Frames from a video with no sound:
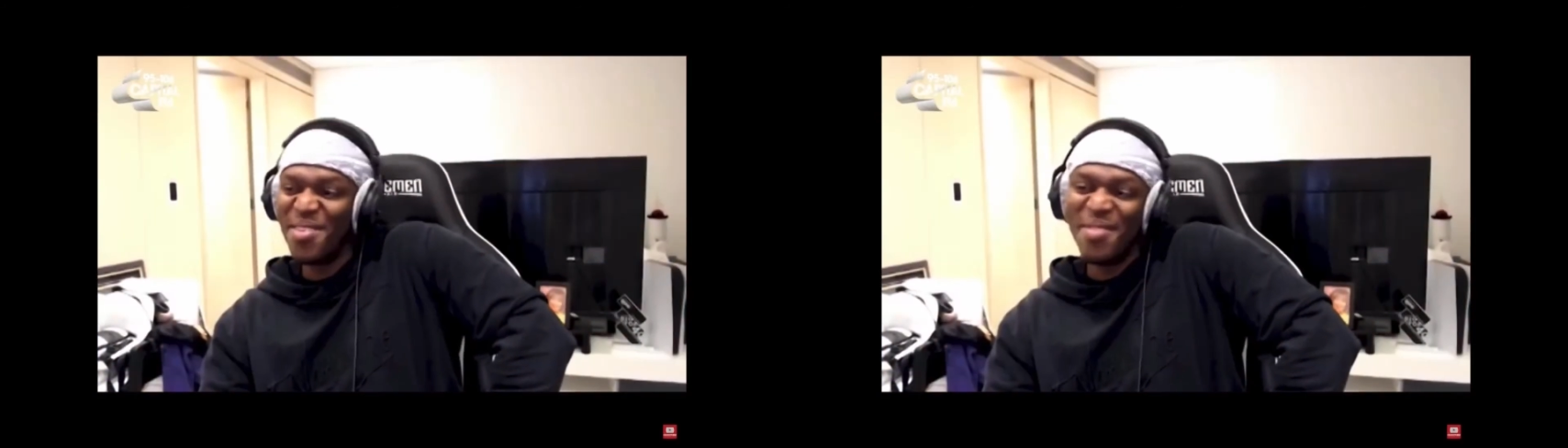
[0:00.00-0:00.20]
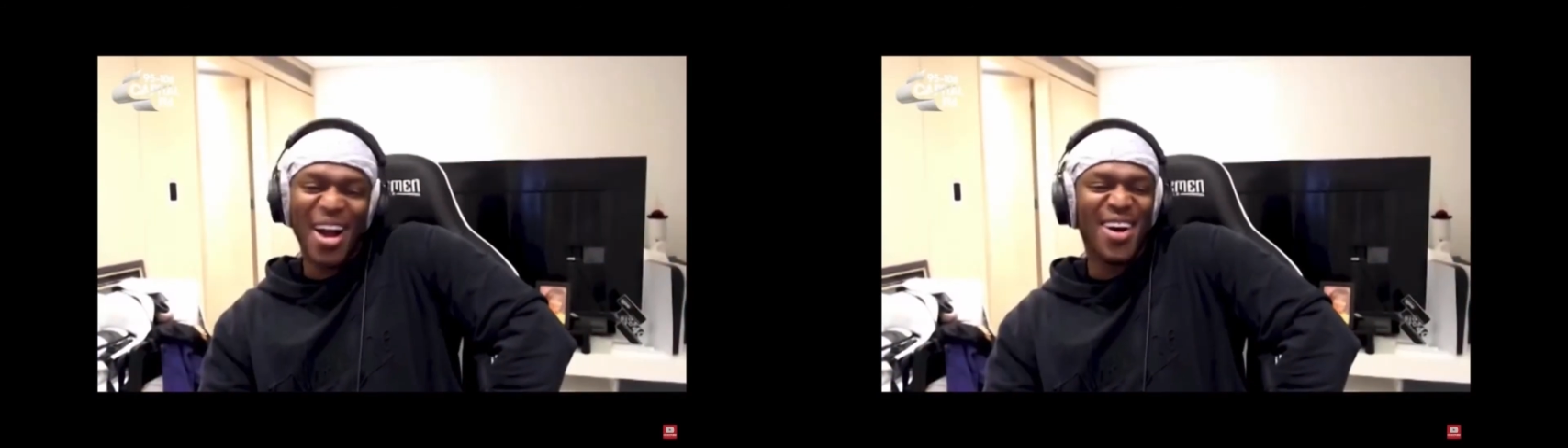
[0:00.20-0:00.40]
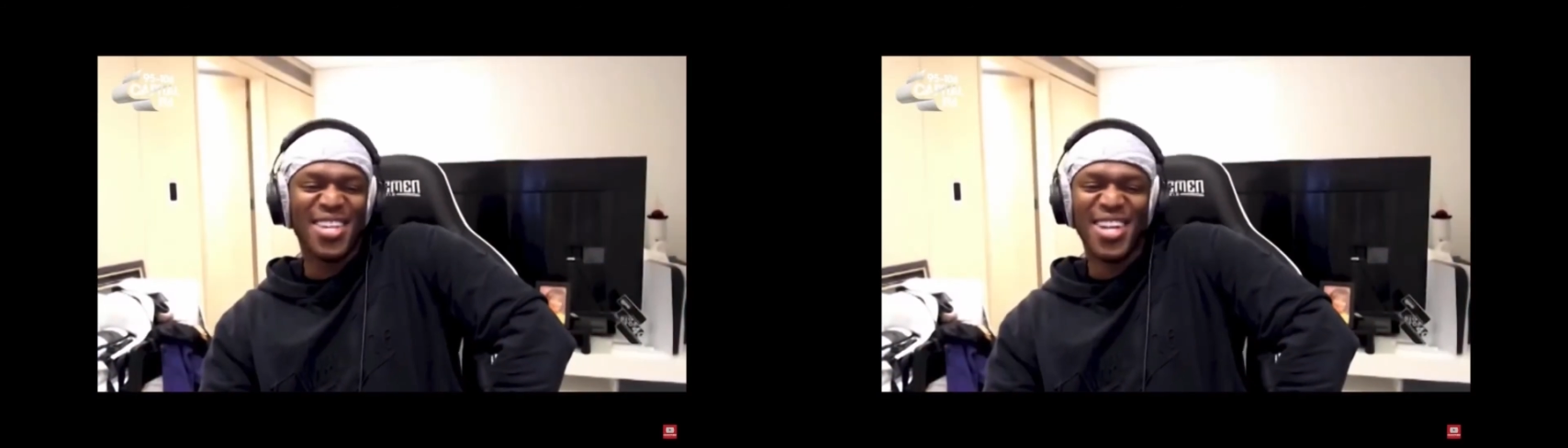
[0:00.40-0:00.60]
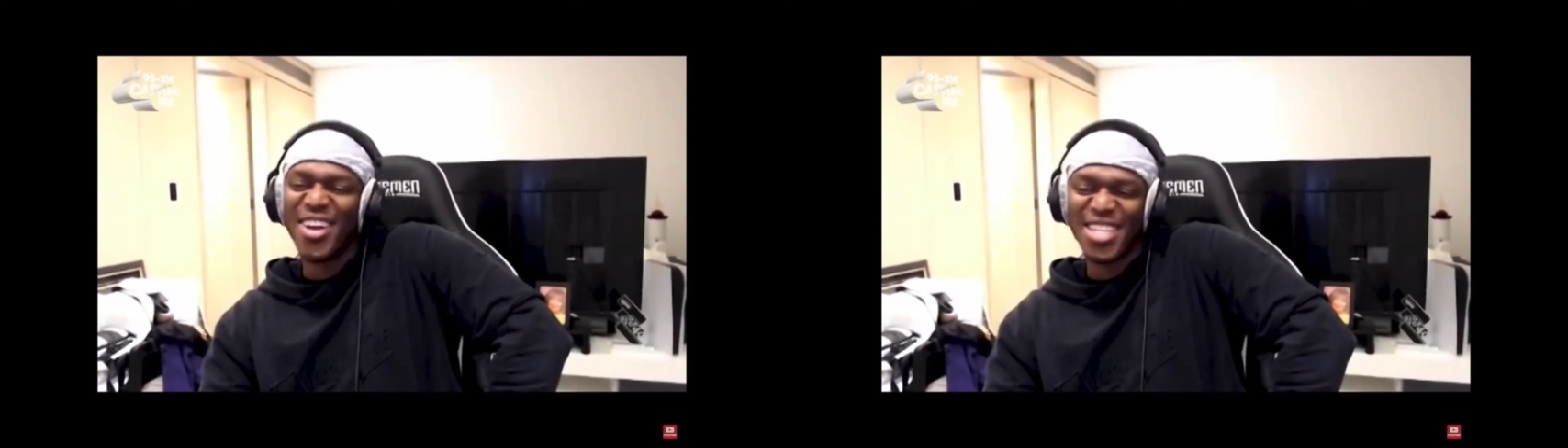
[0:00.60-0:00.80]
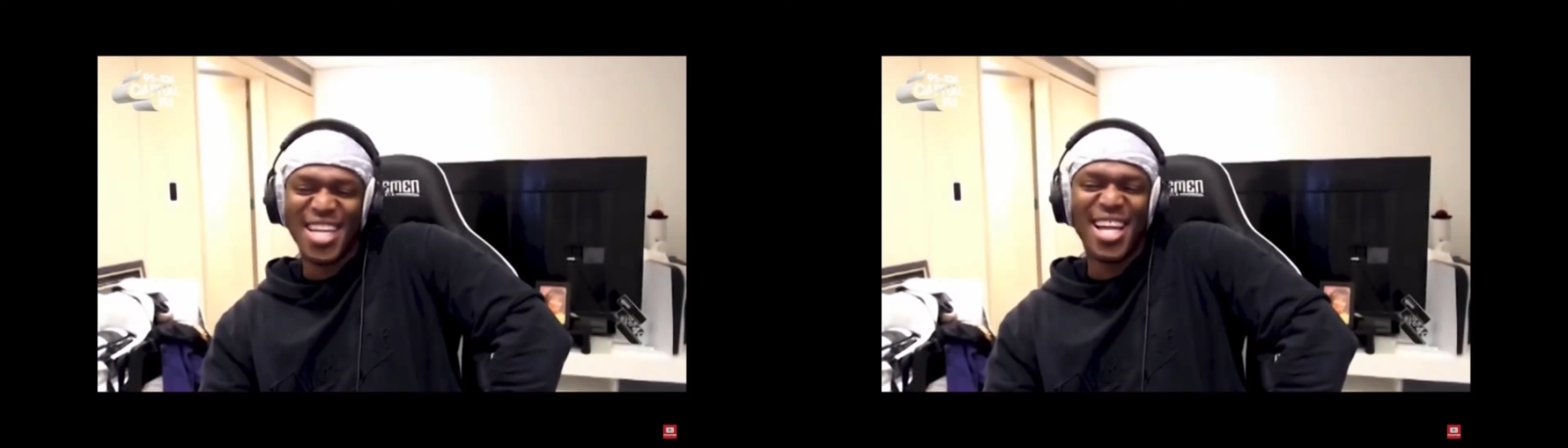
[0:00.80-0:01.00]
my own
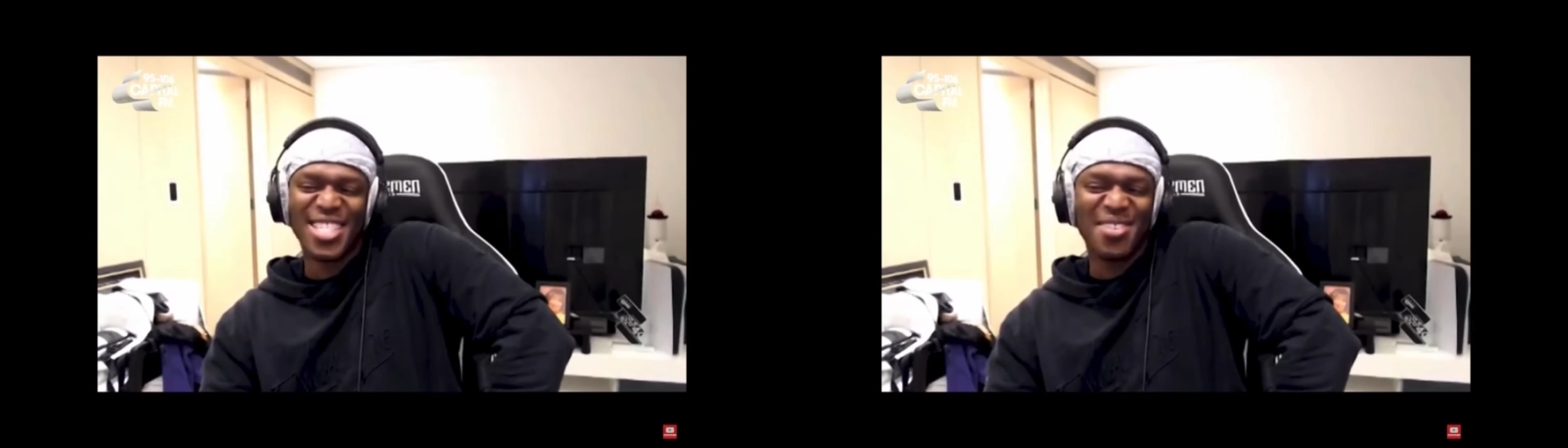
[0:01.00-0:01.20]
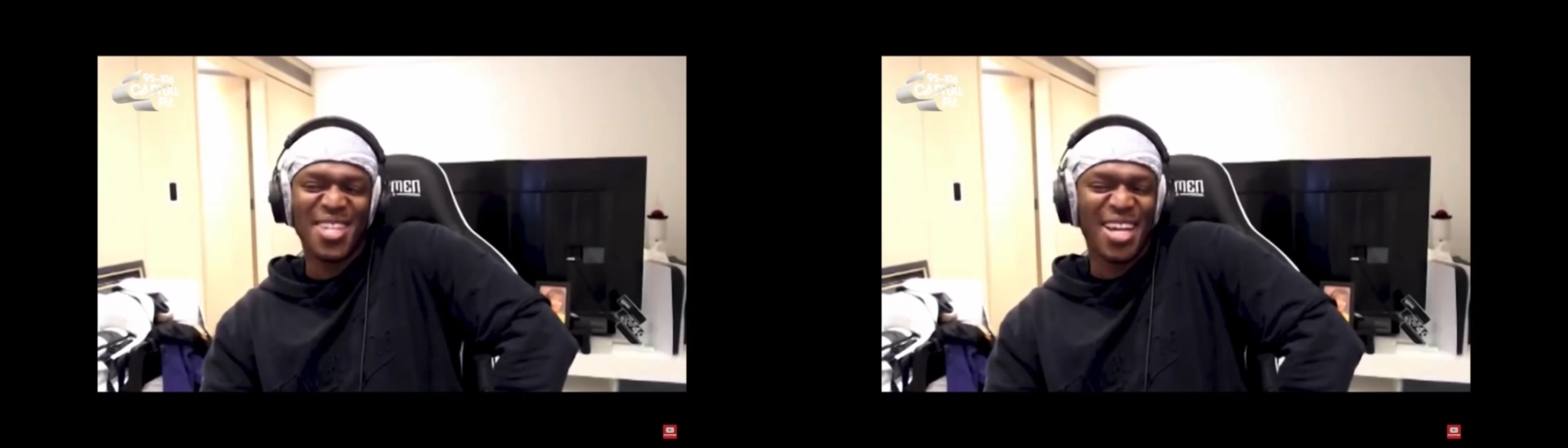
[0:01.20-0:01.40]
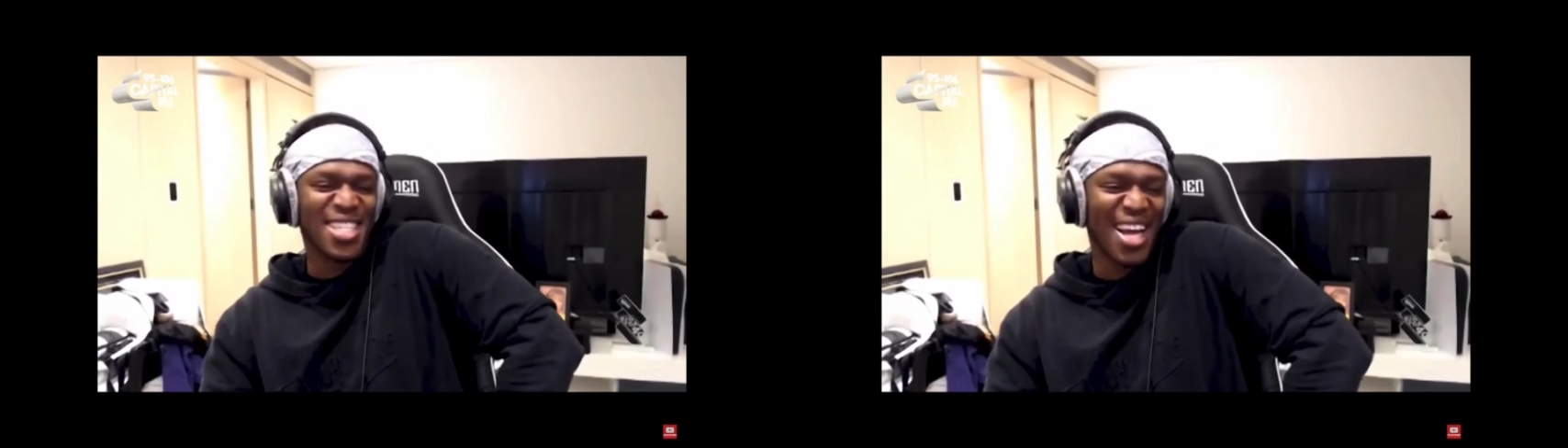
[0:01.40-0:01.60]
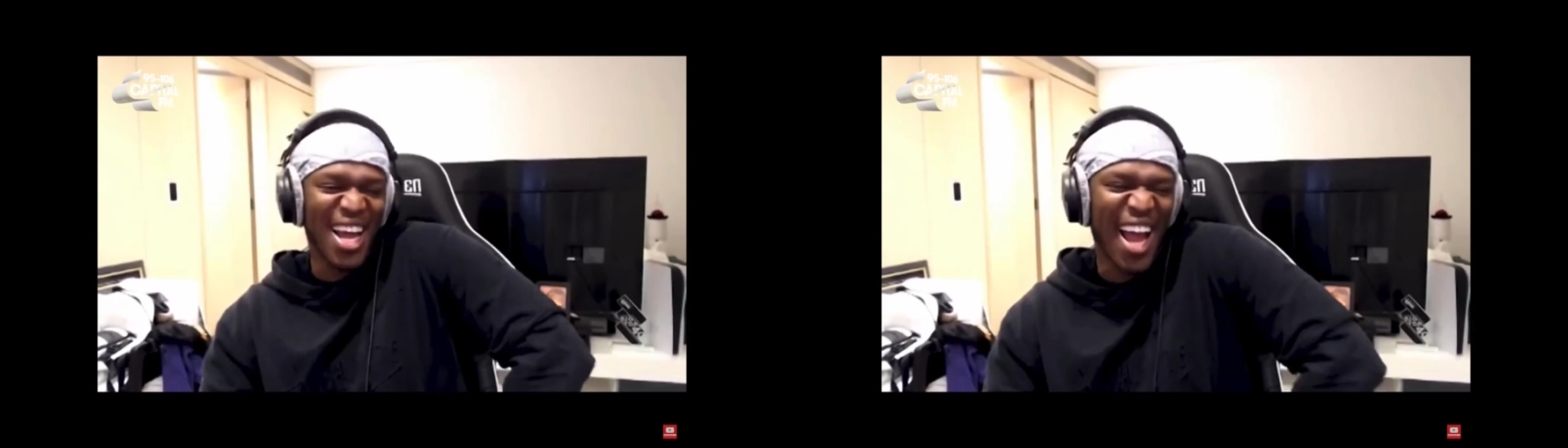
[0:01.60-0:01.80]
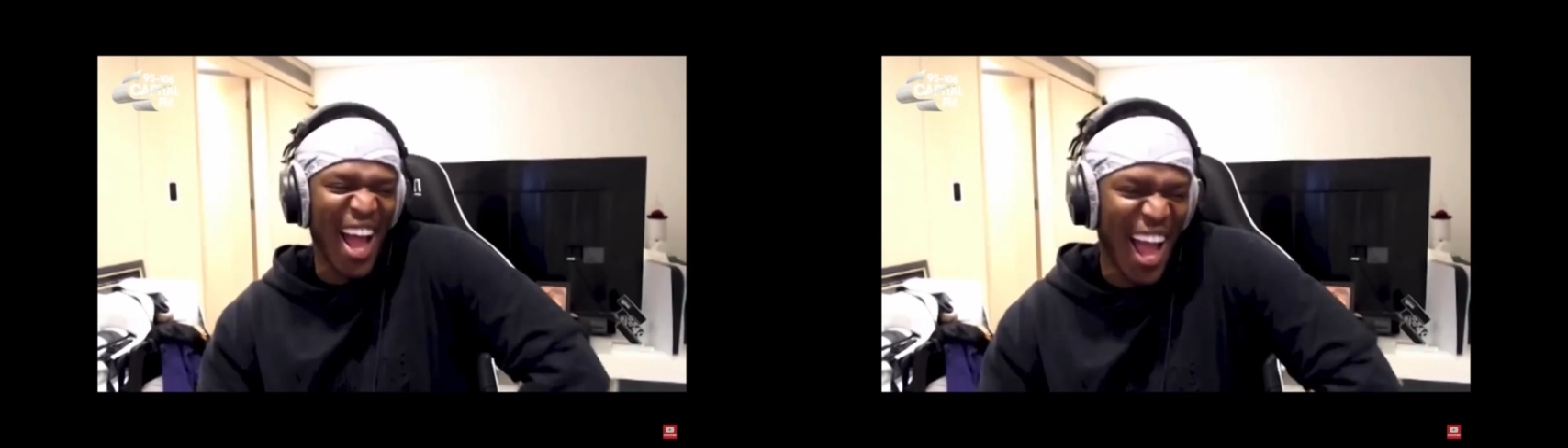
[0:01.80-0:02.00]
lyrics, yeah, sometimes.
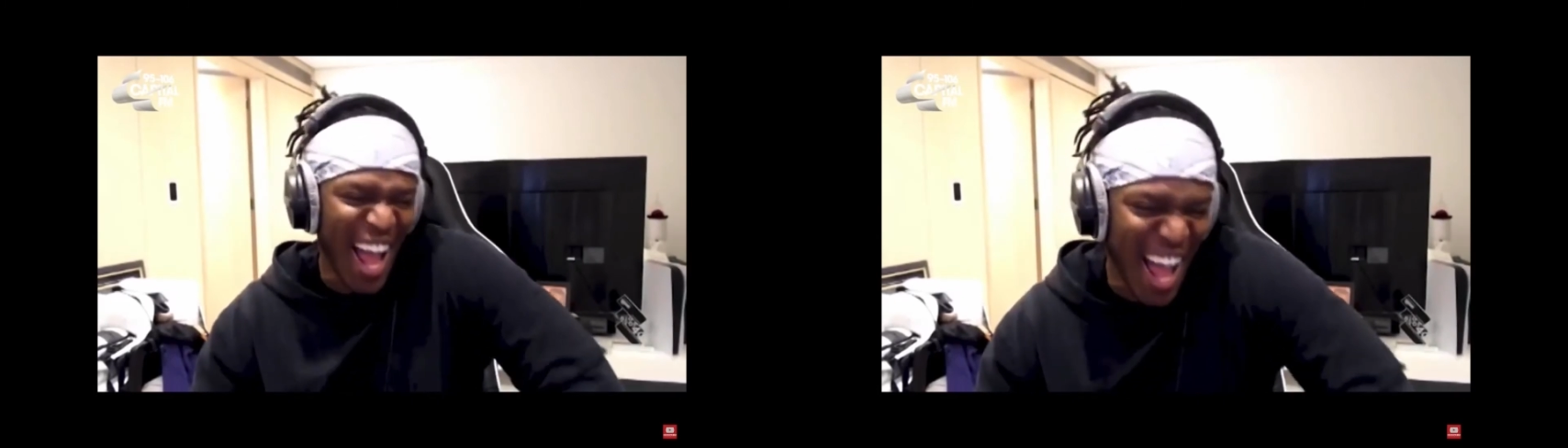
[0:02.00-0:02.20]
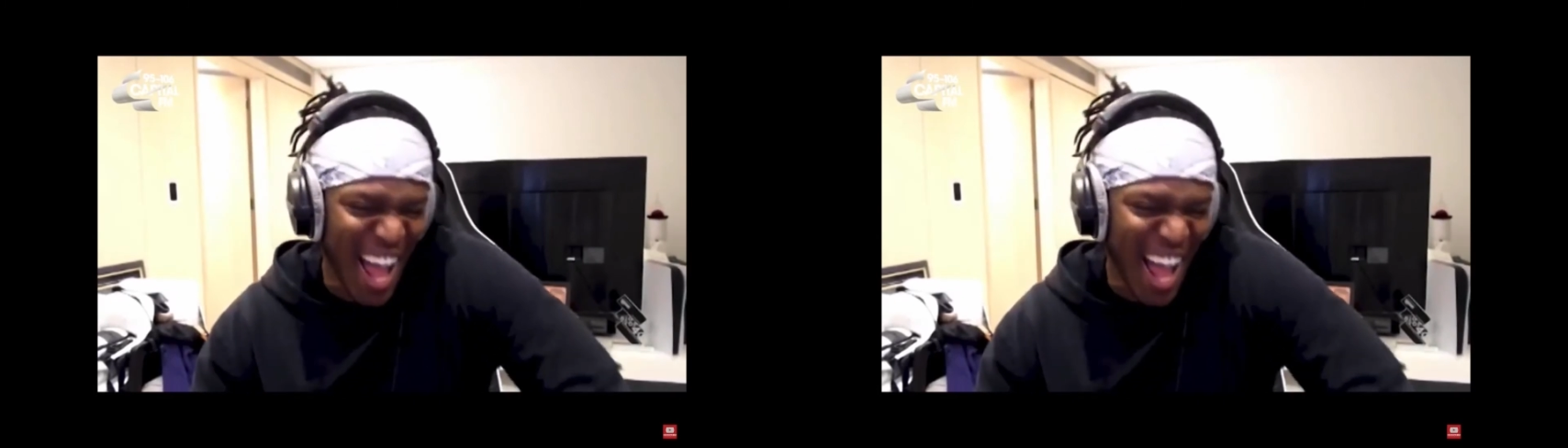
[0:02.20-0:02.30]
I...